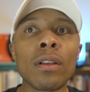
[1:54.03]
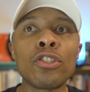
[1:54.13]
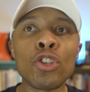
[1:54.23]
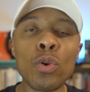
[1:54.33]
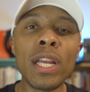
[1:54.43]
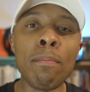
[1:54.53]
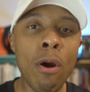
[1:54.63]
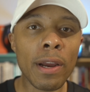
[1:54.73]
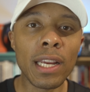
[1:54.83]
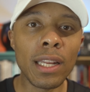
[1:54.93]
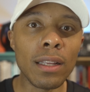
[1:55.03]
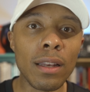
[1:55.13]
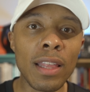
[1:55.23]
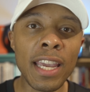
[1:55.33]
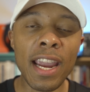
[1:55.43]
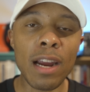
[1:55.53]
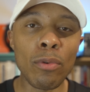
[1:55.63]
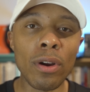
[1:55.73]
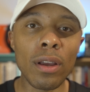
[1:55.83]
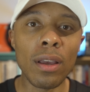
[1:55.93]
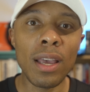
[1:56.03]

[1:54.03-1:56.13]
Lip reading: Sony marketed the camera